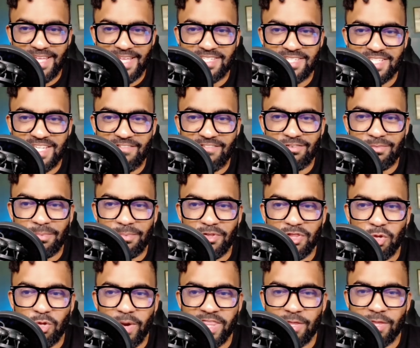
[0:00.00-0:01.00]
It's
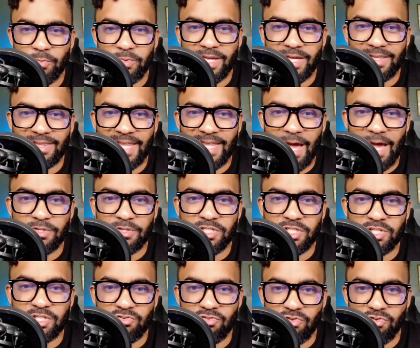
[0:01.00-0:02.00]
inevitable in the way that we allow it
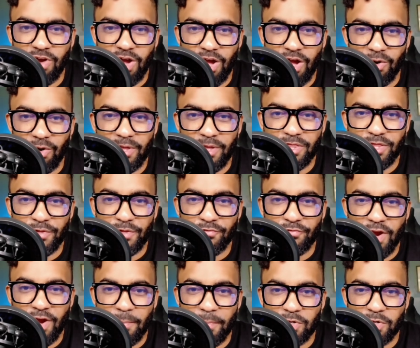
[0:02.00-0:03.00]
to grow and the
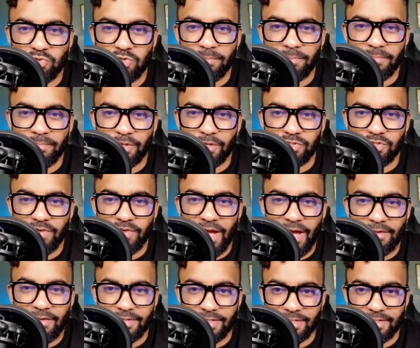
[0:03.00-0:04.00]
frameworks we build
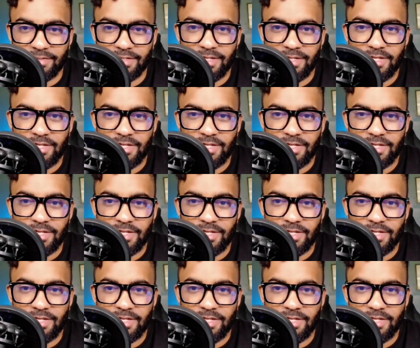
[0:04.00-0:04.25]
around it.